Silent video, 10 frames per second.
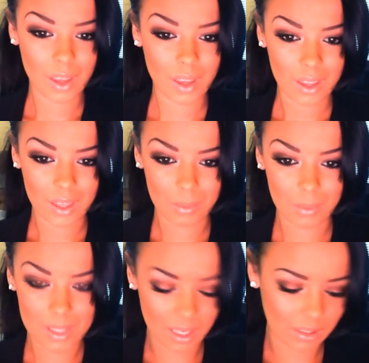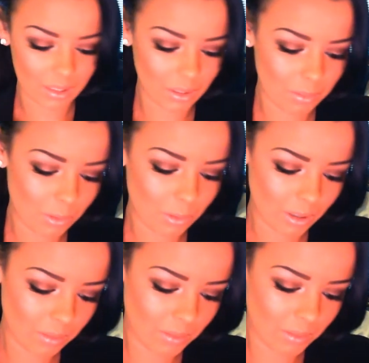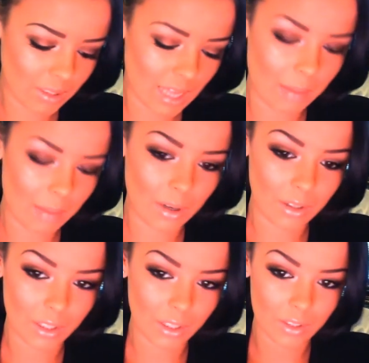Then I'm going to take a little more. I'm going to dab it on there this